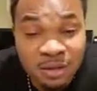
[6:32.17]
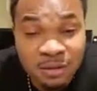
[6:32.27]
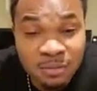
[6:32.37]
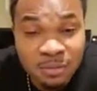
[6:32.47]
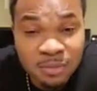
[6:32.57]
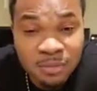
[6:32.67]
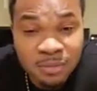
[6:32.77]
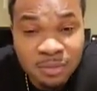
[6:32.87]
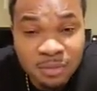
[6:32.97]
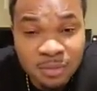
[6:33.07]

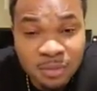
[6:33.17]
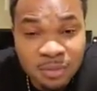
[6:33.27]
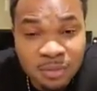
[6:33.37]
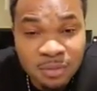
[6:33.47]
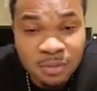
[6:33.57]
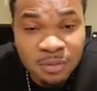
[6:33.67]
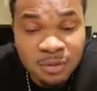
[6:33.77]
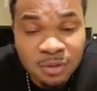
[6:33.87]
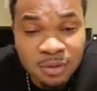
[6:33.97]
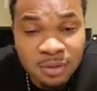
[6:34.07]

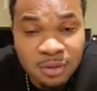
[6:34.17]
[no speech]